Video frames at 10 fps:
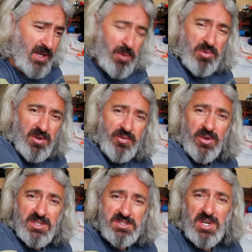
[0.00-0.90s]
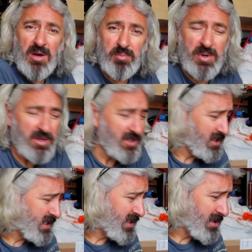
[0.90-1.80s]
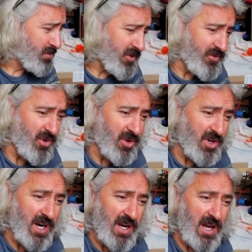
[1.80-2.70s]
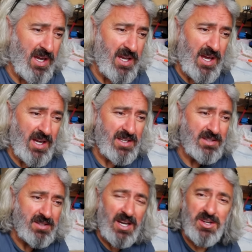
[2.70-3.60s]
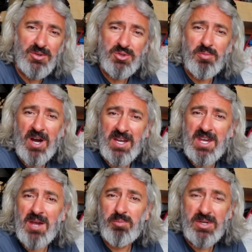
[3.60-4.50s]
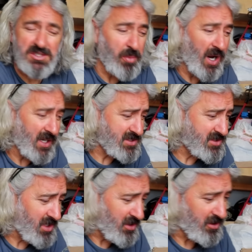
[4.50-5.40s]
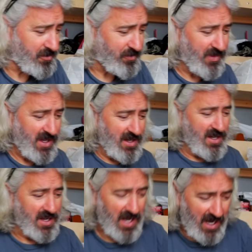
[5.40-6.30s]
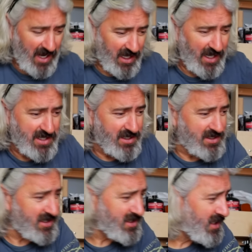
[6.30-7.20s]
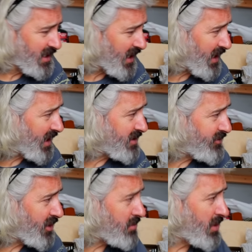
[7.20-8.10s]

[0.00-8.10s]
I'm going to fill this up before uh, I, I, I go to my camping spots. So yeah, I like it. I like it very